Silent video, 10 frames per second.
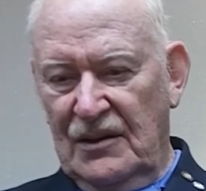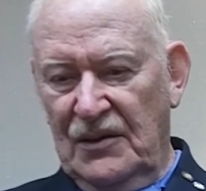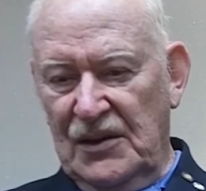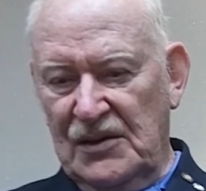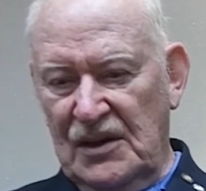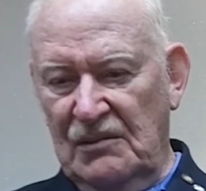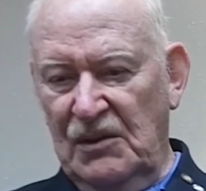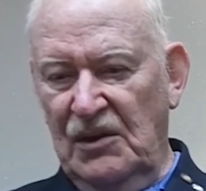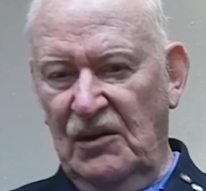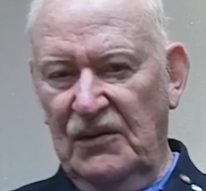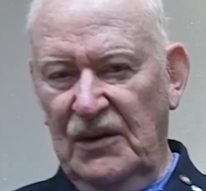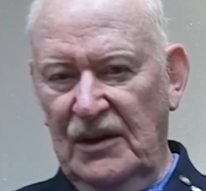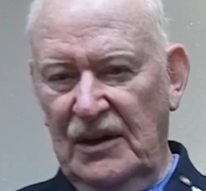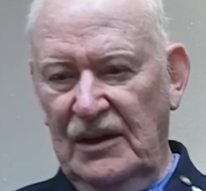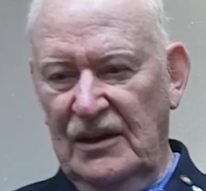they sent me
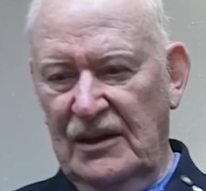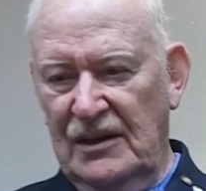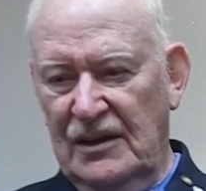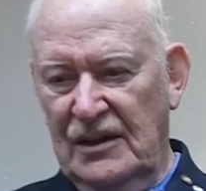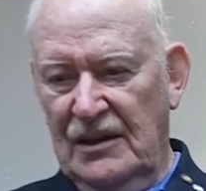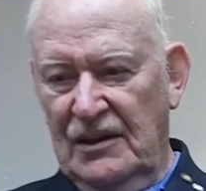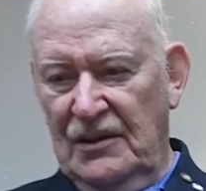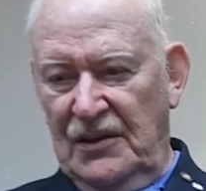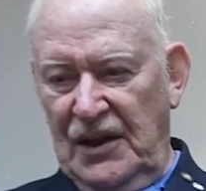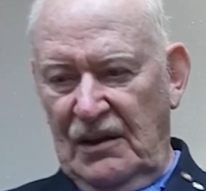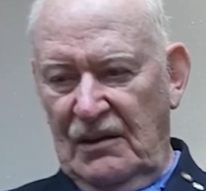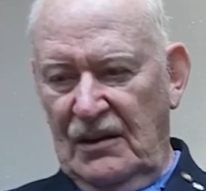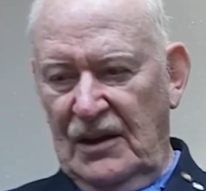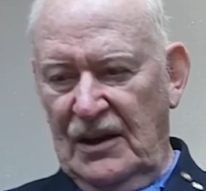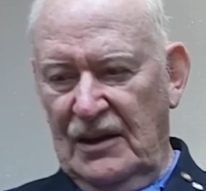over there.